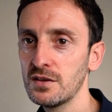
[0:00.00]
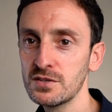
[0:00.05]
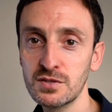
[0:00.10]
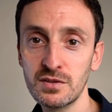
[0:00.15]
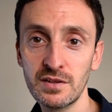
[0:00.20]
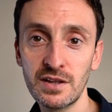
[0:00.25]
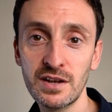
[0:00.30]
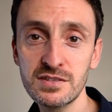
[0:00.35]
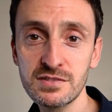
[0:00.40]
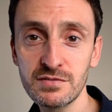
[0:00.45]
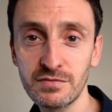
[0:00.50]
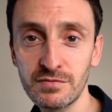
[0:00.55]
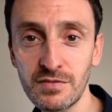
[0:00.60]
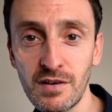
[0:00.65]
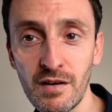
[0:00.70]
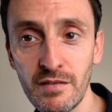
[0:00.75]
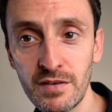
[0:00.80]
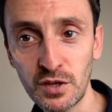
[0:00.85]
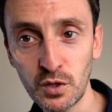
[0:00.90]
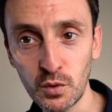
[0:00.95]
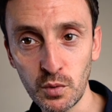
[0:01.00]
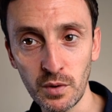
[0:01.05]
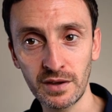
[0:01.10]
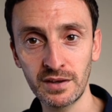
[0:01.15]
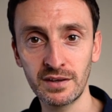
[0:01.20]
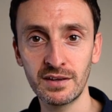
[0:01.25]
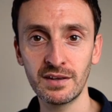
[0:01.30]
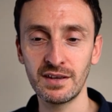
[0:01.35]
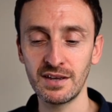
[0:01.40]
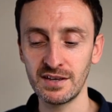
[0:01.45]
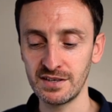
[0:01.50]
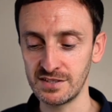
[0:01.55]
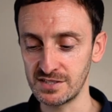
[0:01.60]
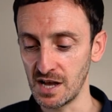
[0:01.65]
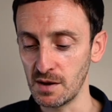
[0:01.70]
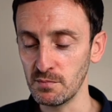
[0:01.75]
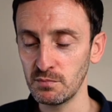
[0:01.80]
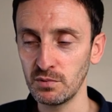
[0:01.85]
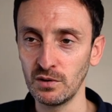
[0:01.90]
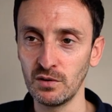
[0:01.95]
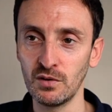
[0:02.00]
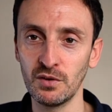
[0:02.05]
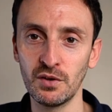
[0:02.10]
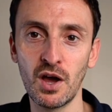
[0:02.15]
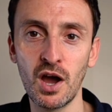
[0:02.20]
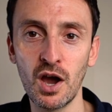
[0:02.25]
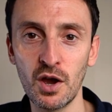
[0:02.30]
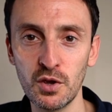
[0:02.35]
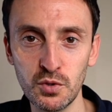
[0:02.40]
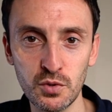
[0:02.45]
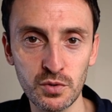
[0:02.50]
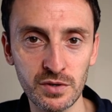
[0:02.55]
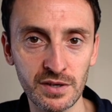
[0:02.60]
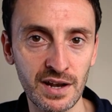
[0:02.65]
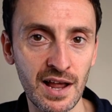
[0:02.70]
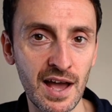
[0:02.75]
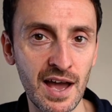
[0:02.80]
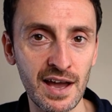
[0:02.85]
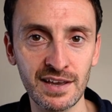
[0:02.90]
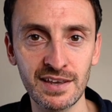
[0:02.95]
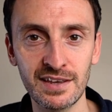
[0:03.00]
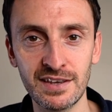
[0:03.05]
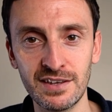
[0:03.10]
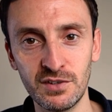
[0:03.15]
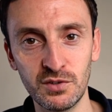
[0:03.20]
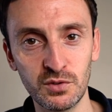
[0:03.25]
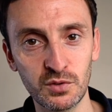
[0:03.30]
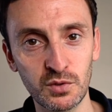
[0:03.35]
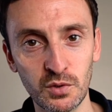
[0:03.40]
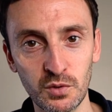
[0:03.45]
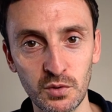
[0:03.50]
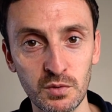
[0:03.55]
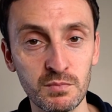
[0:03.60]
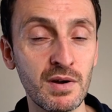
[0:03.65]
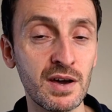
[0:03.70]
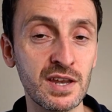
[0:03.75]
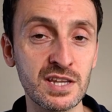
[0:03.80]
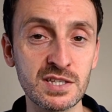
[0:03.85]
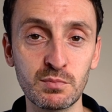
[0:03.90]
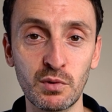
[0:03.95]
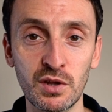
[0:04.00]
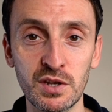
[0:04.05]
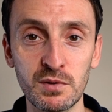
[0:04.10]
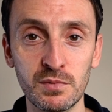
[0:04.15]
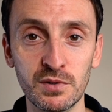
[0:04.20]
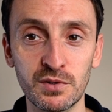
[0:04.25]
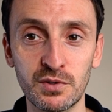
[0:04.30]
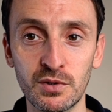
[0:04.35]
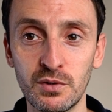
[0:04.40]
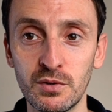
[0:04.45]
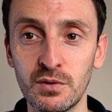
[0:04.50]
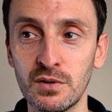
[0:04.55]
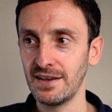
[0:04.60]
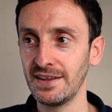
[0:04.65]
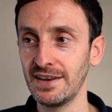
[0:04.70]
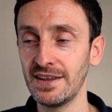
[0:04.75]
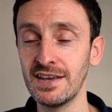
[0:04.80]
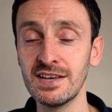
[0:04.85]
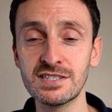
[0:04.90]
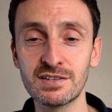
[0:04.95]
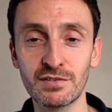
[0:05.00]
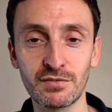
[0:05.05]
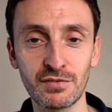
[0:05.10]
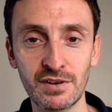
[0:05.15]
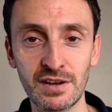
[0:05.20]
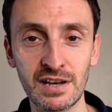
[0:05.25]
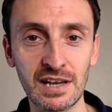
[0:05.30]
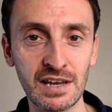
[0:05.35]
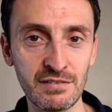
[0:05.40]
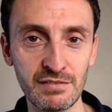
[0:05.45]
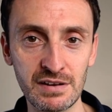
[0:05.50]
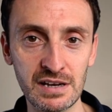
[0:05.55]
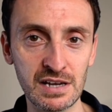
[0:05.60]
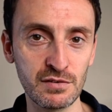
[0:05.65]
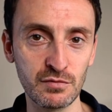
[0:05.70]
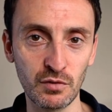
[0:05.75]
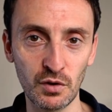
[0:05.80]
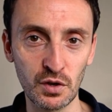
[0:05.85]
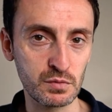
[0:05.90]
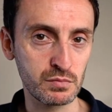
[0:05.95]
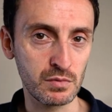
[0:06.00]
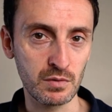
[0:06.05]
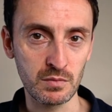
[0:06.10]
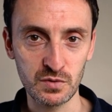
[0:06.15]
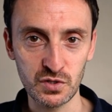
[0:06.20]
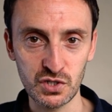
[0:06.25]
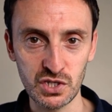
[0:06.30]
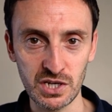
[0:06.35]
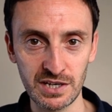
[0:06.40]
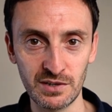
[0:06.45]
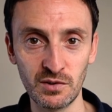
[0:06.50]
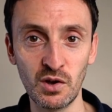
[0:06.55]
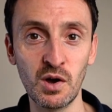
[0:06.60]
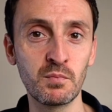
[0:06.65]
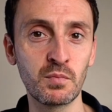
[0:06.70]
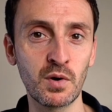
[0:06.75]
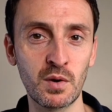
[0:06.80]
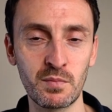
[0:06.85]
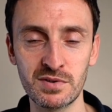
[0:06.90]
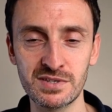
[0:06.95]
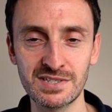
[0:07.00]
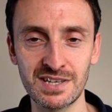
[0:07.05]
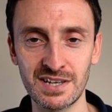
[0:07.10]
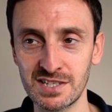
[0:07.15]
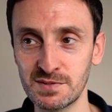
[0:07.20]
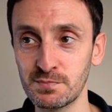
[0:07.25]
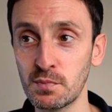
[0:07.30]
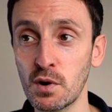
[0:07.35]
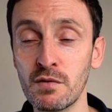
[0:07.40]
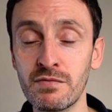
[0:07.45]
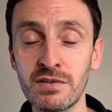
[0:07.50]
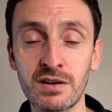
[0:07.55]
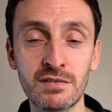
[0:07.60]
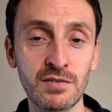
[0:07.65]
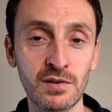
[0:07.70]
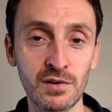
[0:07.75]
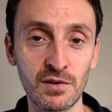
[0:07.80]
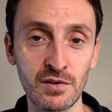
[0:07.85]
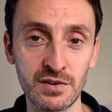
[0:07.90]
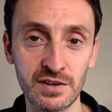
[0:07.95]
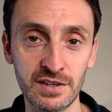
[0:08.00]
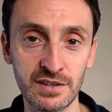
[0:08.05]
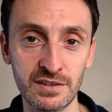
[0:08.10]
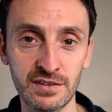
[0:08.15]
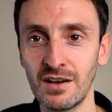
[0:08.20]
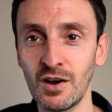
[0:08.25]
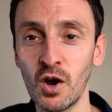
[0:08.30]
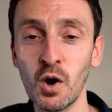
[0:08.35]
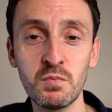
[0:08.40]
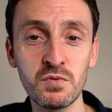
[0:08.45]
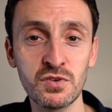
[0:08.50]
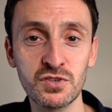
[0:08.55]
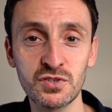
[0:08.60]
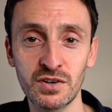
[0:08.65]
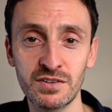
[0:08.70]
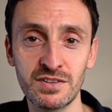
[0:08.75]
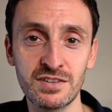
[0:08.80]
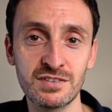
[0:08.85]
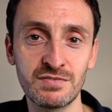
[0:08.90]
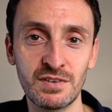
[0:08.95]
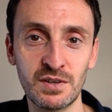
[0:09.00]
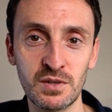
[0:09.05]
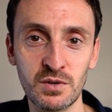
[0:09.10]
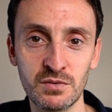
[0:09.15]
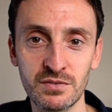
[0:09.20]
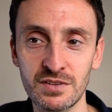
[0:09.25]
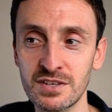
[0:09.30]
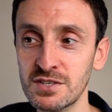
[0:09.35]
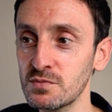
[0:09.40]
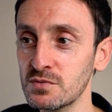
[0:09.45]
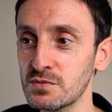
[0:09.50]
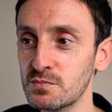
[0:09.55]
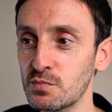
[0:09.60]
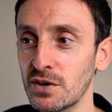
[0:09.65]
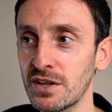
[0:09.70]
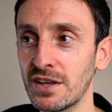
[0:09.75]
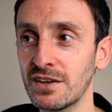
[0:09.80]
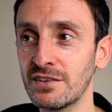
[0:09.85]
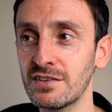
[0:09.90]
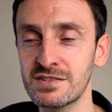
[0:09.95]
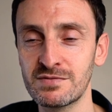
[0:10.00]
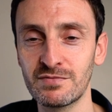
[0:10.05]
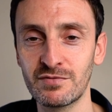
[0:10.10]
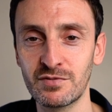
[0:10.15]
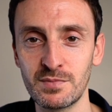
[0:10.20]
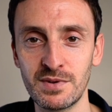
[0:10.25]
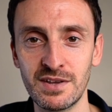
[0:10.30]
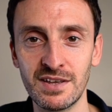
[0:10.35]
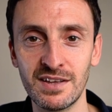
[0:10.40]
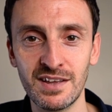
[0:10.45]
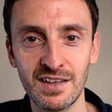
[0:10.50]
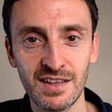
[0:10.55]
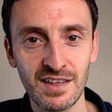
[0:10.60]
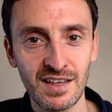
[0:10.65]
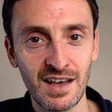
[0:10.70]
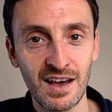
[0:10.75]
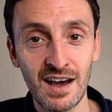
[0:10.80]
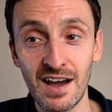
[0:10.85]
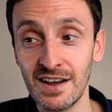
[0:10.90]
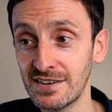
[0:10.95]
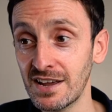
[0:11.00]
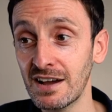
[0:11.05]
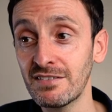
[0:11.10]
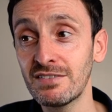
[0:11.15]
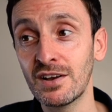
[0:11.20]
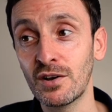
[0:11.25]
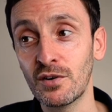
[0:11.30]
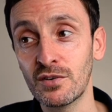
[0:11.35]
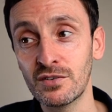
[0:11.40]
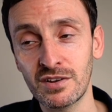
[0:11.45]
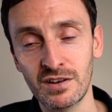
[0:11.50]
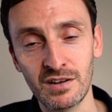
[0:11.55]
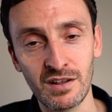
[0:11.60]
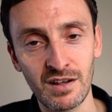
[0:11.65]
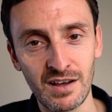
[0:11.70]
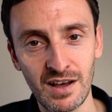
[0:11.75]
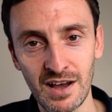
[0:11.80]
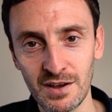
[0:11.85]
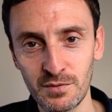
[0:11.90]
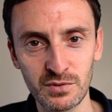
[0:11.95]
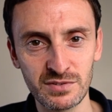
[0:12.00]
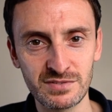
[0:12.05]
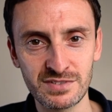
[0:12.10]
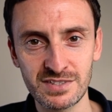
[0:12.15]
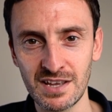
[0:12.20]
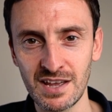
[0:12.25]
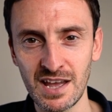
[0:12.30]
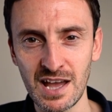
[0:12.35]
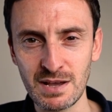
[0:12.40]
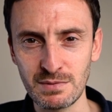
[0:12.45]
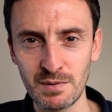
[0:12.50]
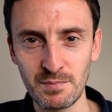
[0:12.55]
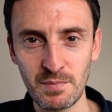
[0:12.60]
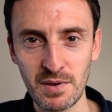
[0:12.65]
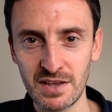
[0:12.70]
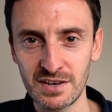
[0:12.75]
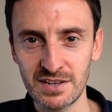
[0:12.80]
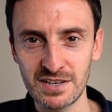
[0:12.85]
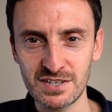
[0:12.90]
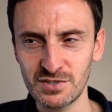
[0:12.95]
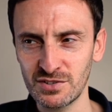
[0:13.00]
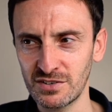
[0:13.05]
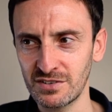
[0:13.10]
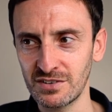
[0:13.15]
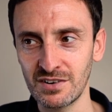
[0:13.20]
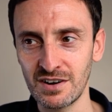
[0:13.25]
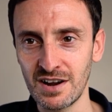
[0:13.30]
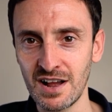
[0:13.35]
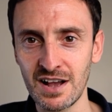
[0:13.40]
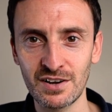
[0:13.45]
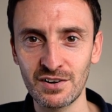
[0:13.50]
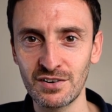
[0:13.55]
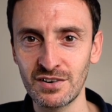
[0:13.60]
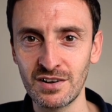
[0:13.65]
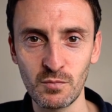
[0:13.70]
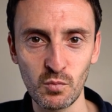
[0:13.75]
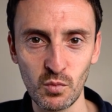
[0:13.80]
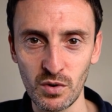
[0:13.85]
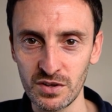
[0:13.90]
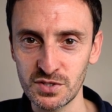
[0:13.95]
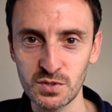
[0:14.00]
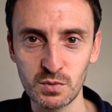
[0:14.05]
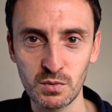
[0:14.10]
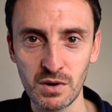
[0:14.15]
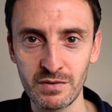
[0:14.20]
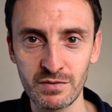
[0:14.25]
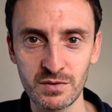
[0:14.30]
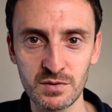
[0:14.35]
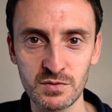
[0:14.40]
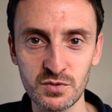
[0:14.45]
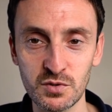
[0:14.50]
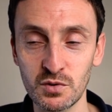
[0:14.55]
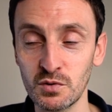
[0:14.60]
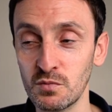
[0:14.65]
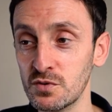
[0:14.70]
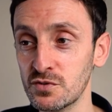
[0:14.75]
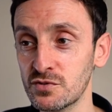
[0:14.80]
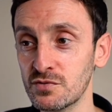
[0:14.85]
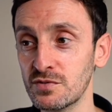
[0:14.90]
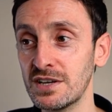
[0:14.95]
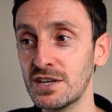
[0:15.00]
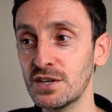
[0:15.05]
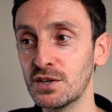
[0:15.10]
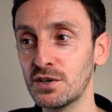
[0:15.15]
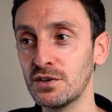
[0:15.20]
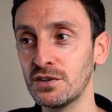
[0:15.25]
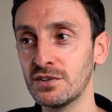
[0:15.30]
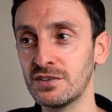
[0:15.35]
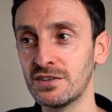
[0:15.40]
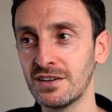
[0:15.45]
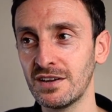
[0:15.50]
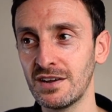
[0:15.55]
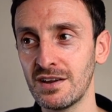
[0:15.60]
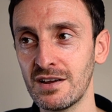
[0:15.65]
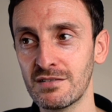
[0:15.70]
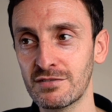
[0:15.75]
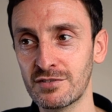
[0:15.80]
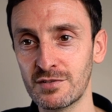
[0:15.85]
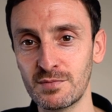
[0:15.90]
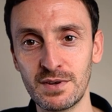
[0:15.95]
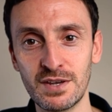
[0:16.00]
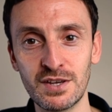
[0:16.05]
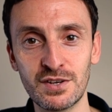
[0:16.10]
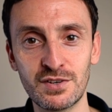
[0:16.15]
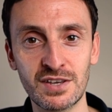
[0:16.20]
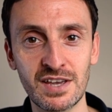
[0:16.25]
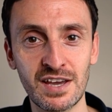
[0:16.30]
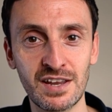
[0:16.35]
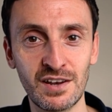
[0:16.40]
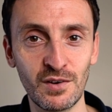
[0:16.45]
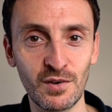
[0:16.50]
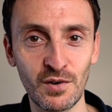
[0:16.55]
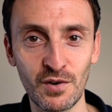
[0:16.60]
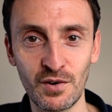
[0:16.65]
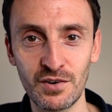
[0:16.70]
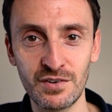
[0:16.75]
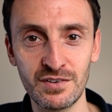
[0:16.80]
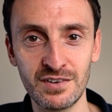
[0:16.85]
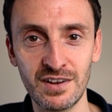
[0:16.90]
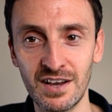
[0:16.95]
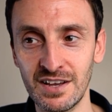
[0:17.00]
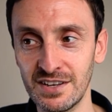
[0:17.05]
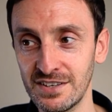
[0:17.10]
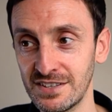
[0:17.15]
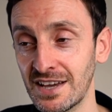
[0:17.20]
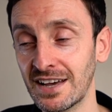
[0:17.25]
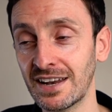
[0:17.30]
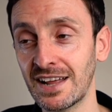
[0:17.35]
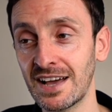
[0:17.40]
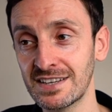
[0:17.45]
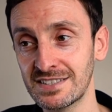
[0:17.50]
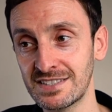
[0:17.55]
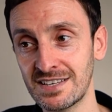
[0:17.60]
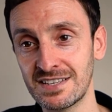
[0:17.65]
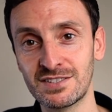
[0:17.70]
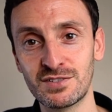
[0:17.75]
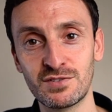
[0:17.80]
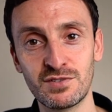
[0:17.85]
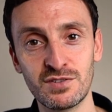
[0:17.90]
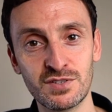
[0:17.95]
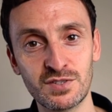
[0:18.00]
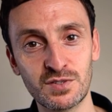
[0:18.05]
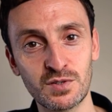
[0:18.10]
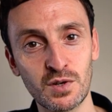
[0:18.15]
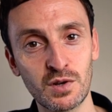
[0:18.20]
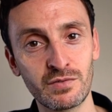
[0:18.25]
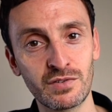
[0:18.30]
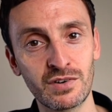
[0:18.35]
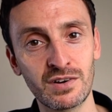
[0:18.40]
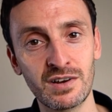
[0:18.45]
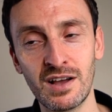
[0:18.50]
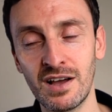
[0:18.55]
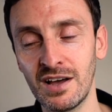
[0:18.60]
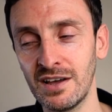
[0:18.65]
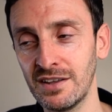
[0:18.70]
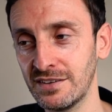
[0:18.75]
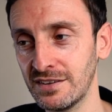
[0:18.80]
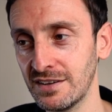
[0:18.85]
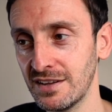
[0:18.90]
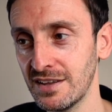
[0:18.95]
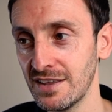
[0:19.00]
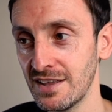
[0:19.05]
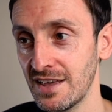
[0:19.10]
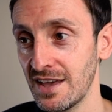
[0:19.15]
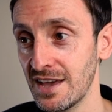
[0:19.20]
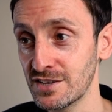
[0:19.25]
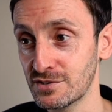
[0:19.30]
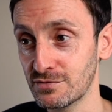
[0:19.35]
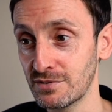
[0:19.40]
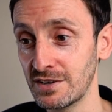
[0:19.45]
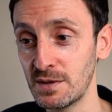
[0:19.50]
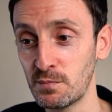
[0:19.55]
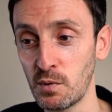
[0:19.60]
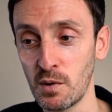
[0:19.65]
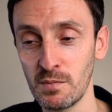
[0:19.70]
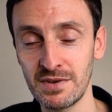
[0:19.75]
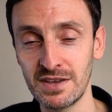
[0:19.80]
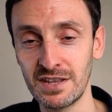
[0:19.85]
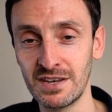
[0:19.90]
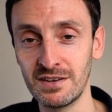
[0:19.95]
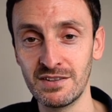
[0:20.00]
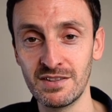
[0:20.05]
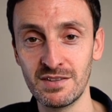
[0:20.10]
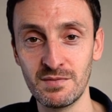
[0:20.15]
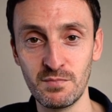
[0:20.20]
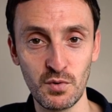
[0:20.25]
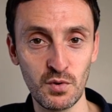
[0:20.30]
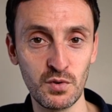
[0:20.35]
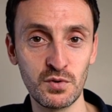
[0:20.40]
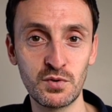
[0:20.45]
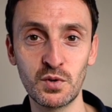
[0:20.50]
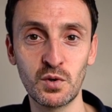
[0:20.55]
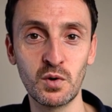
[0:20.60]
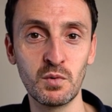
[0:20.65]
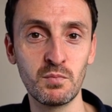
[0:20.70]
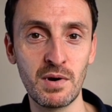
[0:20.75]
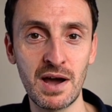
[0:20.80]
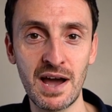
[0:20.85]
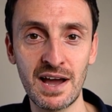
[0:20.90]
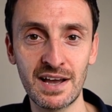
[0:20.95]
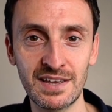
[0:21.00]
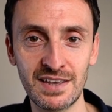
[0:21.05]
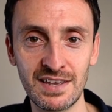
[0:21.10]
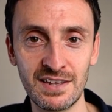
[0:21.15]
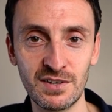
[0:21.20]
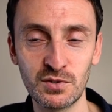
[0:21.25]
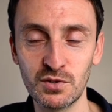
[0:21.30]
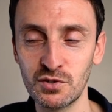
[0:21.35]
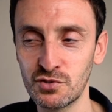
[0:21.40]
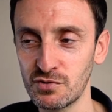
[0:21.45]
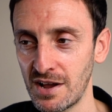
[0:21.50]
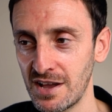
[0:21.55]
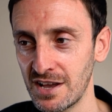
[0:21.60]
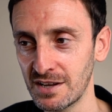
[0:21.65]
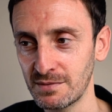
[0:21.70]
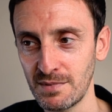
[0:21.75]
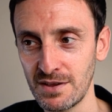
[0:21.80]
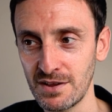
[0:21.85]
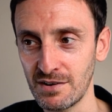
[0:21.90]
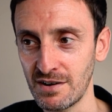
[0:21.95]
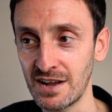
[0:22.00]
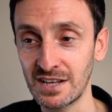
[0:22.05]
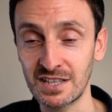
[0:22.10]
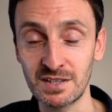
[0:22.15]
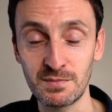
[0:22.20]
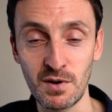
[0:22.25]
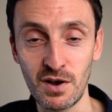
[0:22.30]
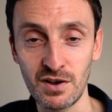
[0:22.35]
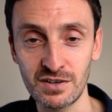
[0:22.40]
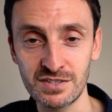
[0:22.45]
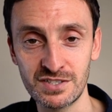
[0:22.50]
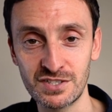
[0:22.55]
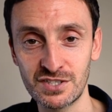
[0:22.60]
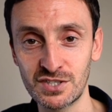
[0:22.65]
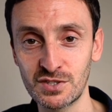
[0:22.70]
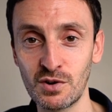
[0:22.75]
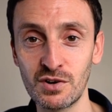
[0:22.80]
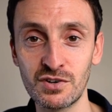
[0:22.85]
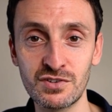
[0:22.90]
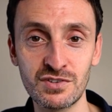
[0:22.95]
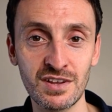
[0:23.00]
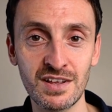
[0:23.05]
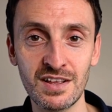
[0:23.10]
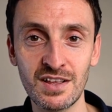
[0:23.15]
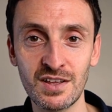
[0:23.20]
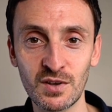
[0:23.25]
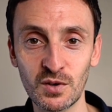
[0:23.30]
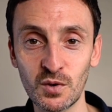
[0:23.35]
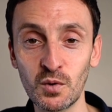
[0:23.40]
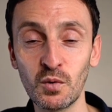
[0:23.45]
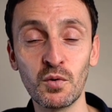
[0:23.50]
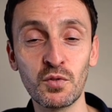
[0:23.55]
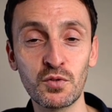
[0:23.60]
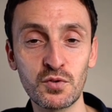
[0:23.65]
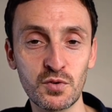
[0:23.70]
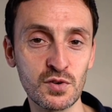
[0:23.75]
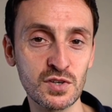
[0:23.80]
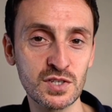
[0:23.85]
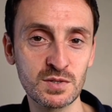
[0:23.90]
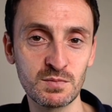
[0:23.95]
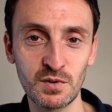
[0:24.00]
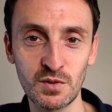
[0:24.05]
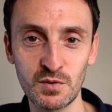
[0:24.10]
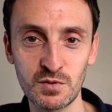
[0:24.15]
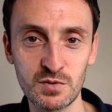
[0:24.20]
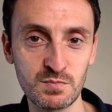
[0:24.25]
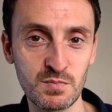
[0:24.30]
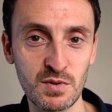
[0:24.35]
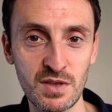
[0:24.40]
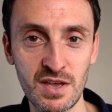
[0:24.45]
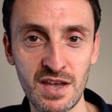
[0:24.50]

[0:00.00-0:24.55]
So that is a very quick example on how you can hack into Metasploitable 2. It is a really vulnerable machine on purpose, and it's perfect for learning. I hope you enjoyed this video. This was pretty interesting for me. I definitely learned a lot. I wouldn't say I'm a pen tester or a hacker whatsoever, so it was really good for me to kind of learn and get access to this server, and it's really put me in the mood to go back into TryHackMe or Hack the Box and start going through some of those